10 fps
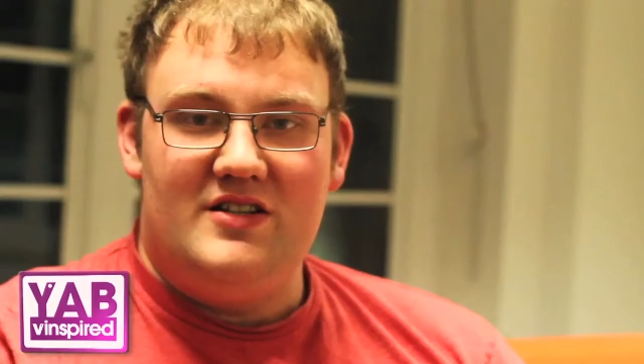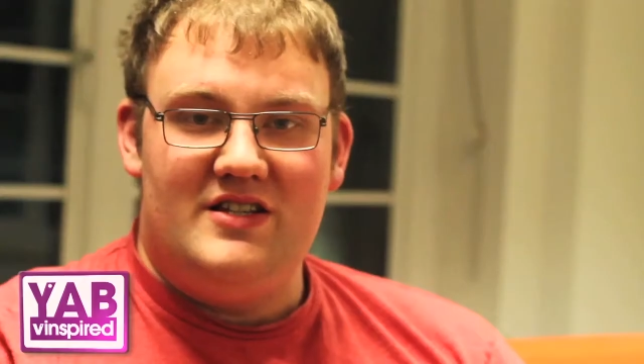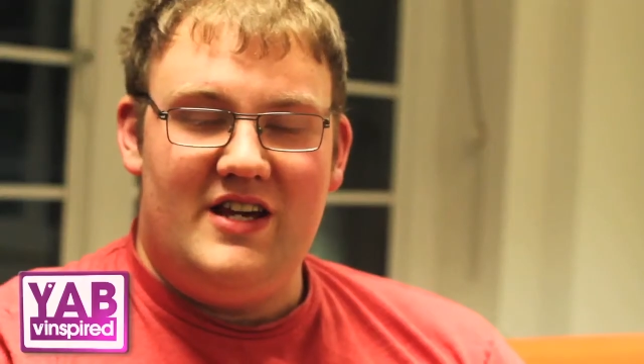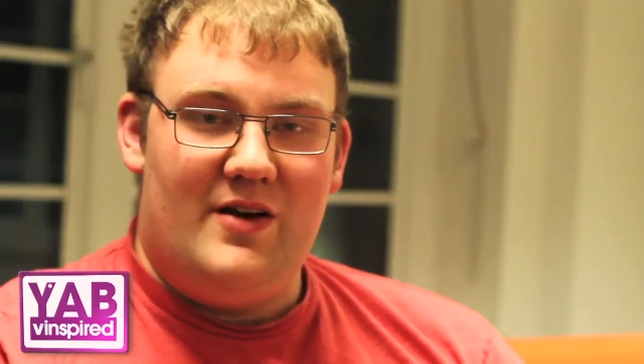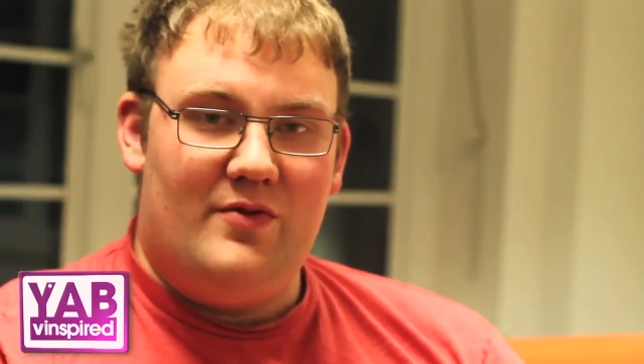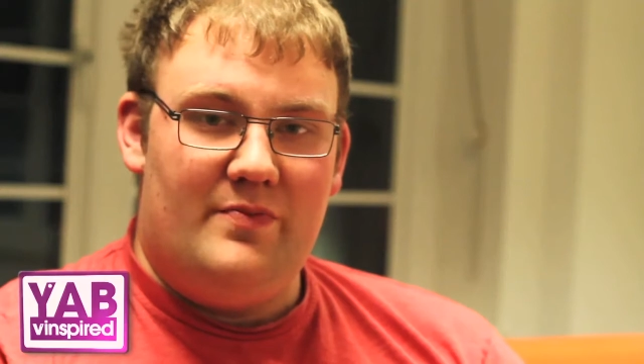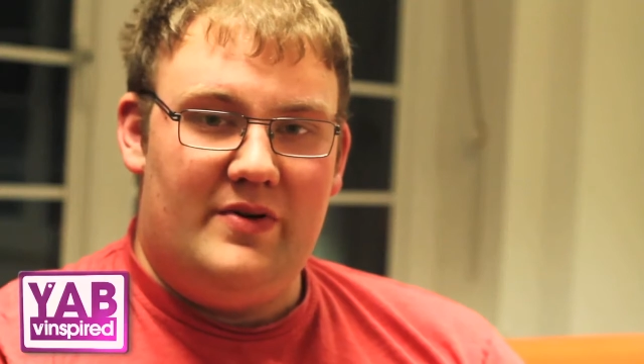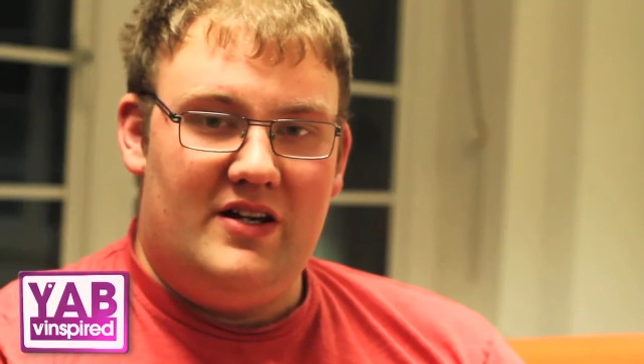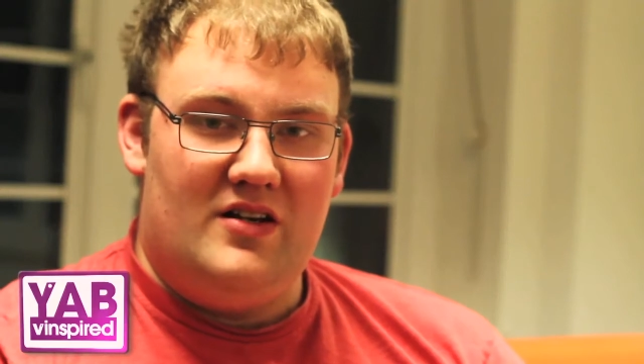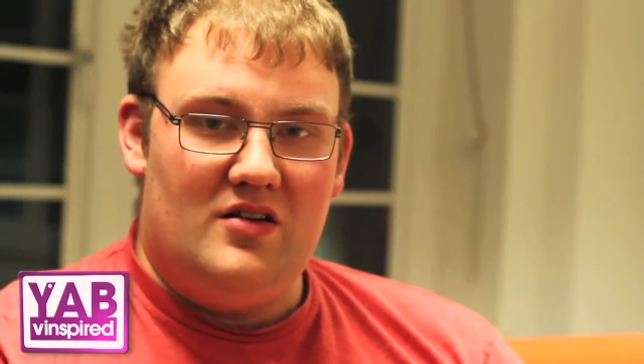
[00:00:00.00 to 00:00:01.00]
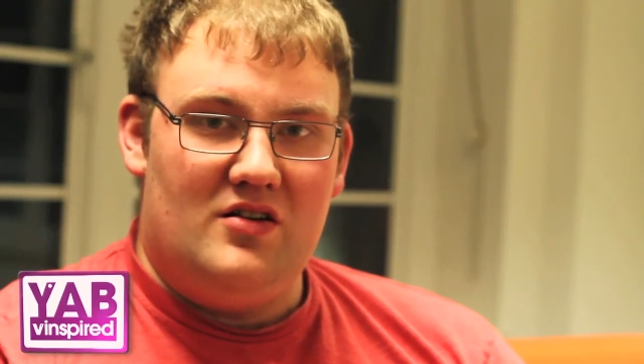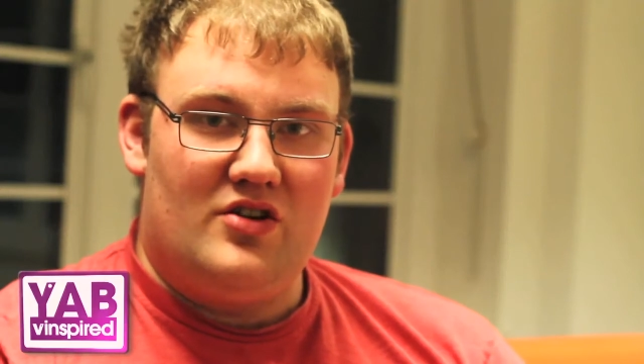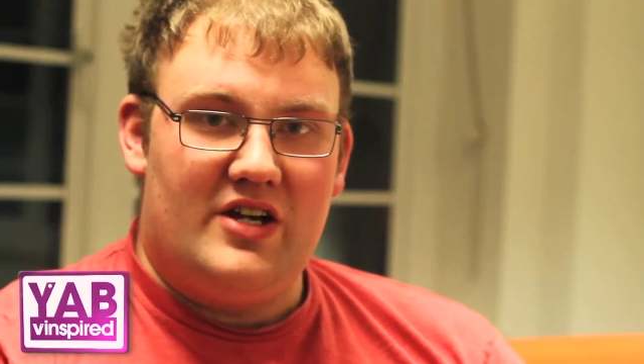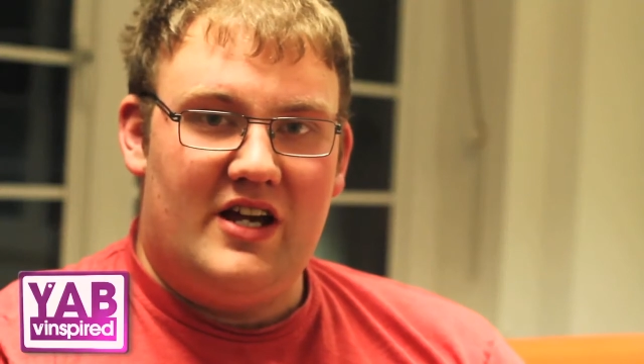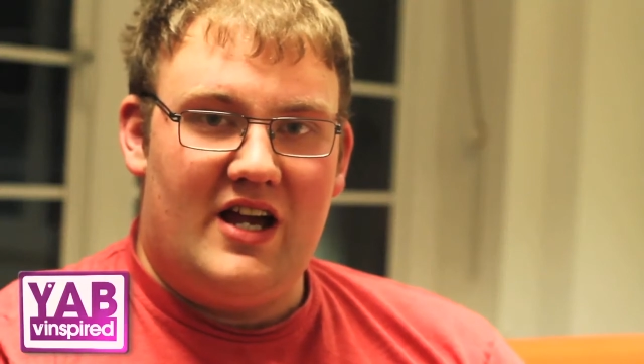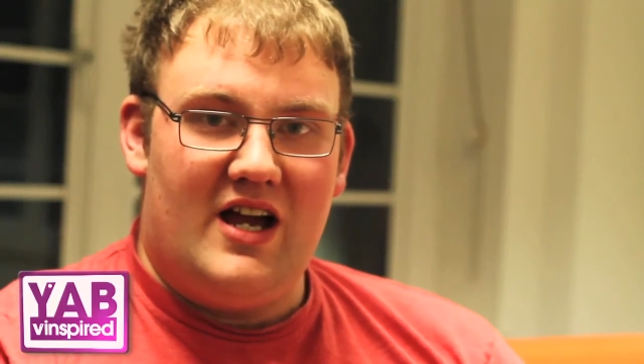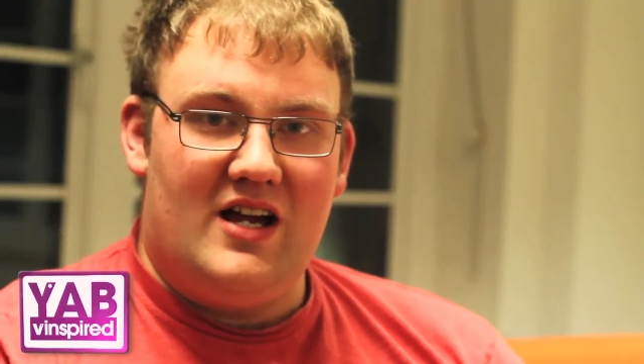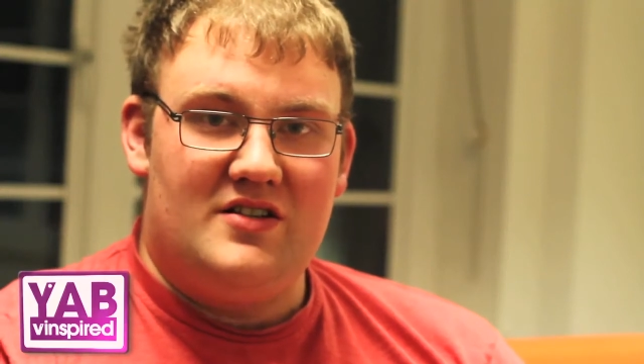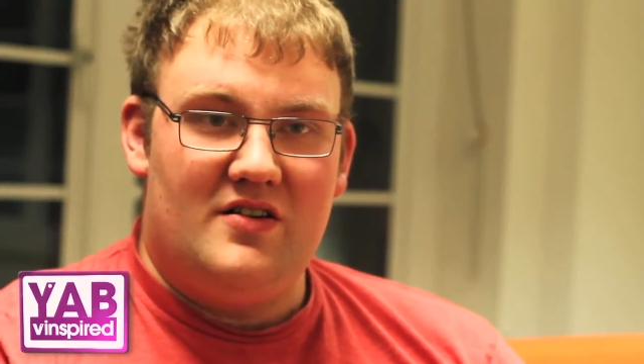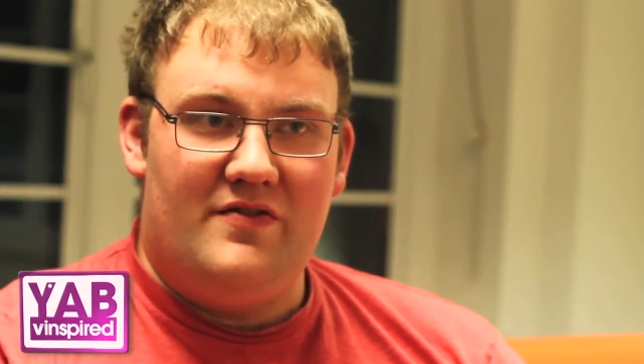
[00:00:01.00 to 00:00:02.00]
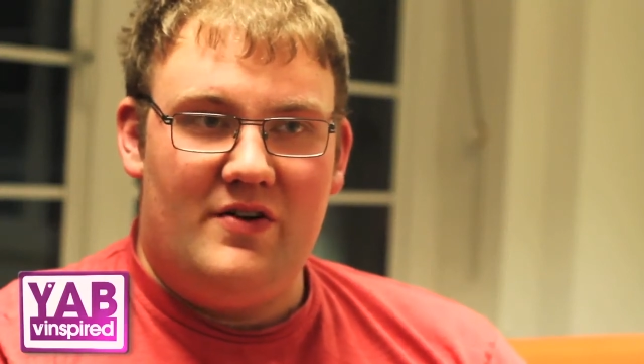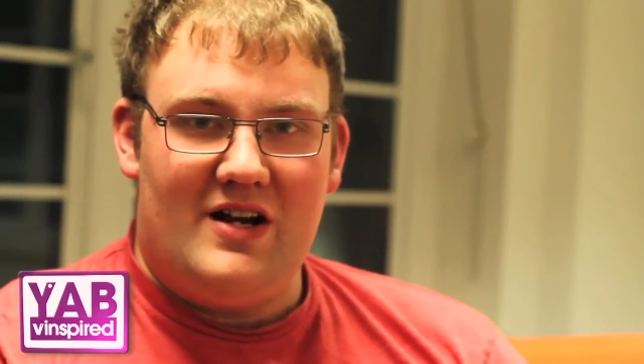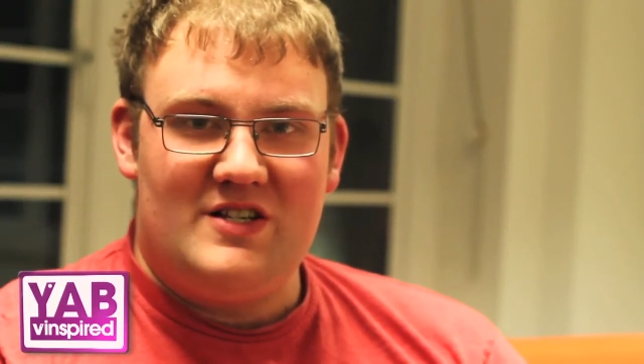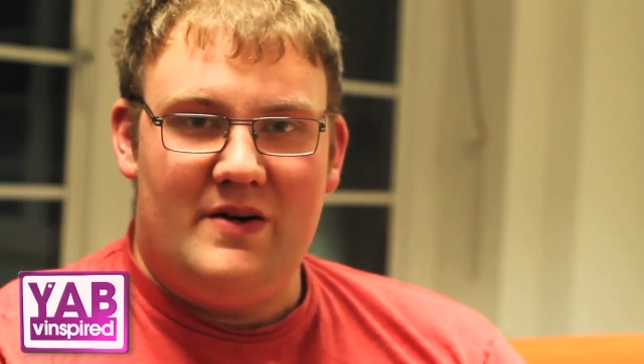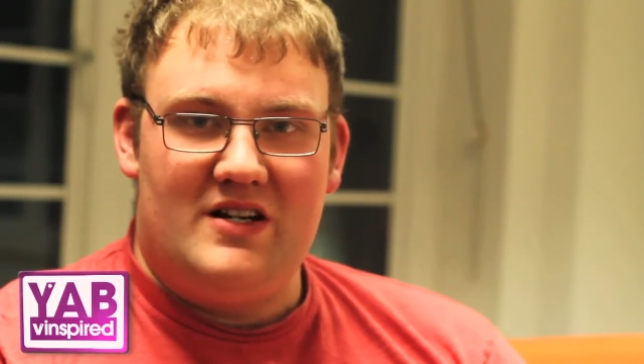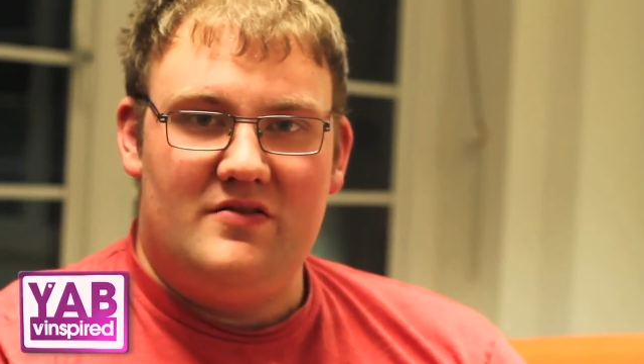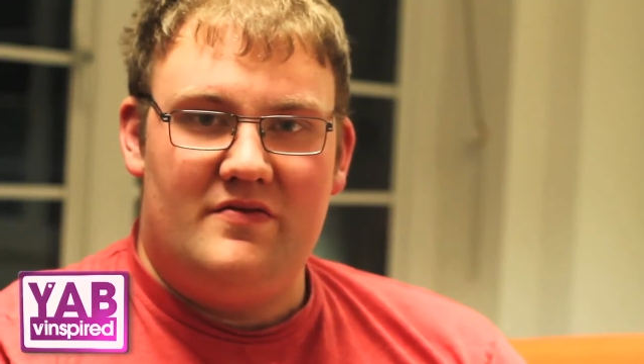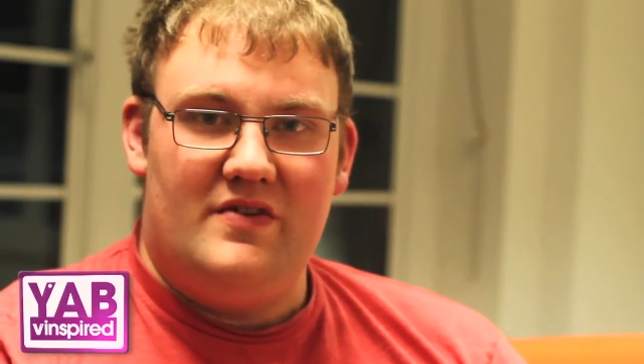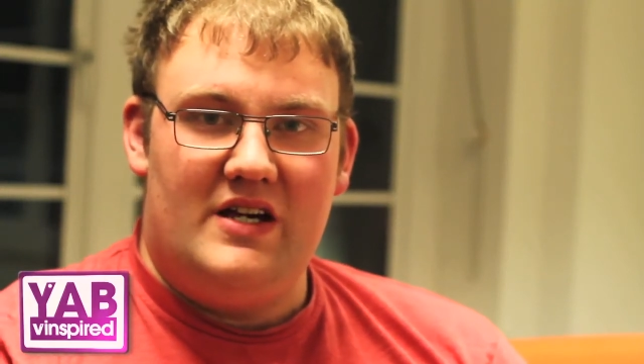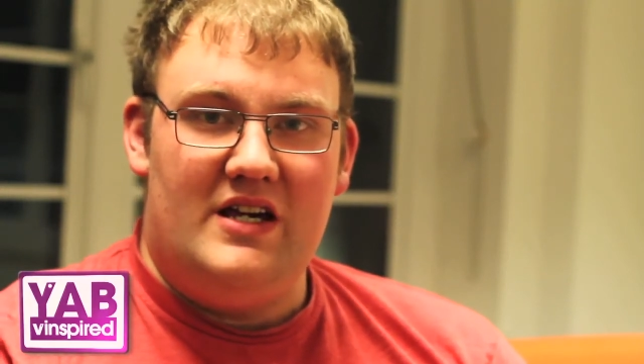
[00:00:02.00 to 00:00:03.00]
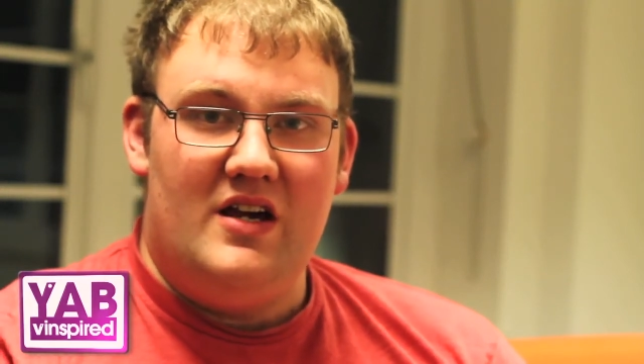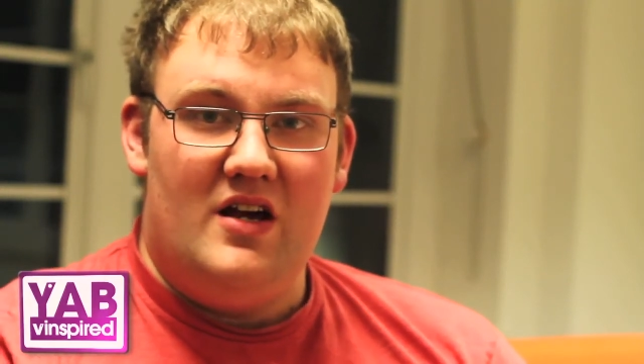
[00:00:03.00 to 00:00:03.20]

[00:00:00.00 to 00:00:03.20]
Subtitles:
Today we've been looking at a few aspects of V,